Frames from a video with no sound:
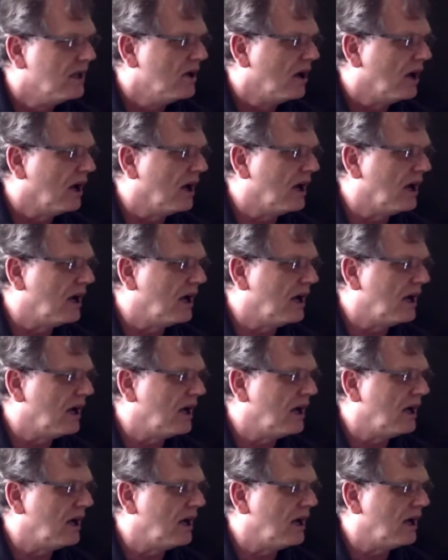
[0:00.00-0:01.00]

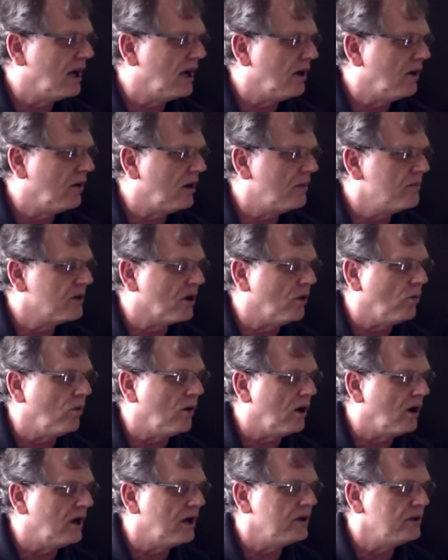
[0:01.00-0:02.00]
I'm gonna go
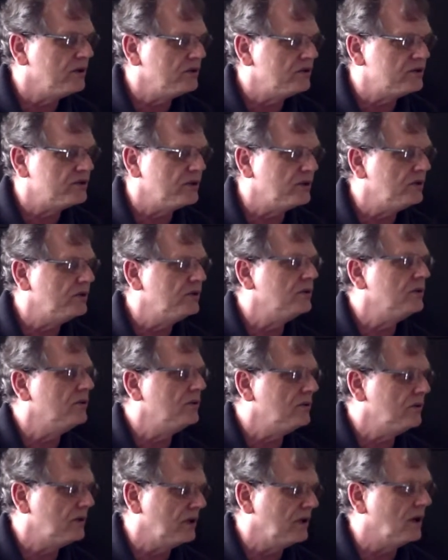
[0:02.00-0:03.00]
1,
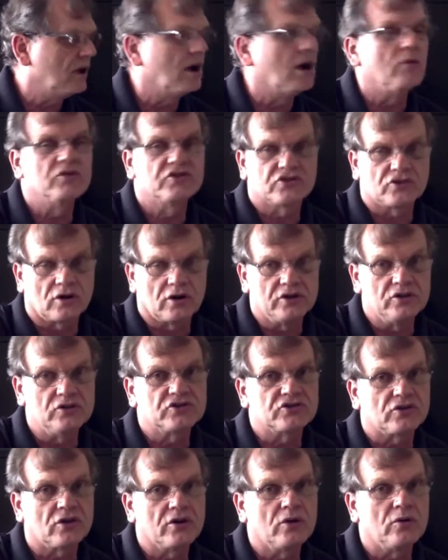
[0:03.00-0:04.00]
2. You'll start
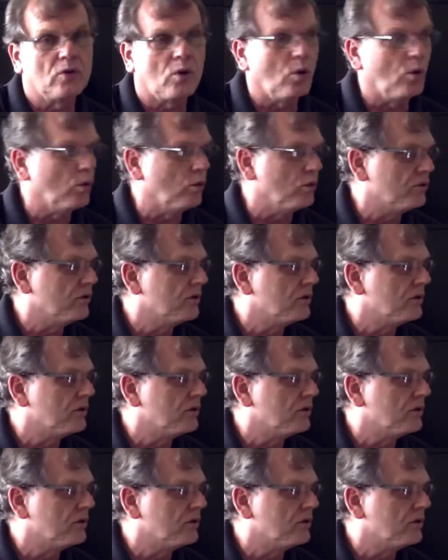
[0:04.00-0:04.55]
on old.